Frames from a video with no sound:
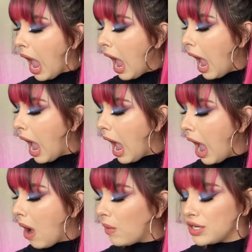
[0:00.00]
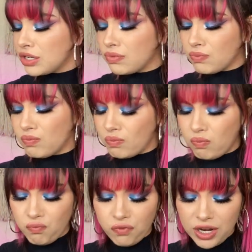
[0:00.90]
Oh, I just
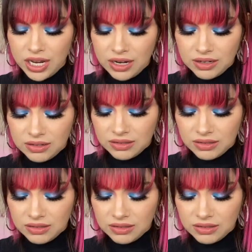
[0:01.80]
freaking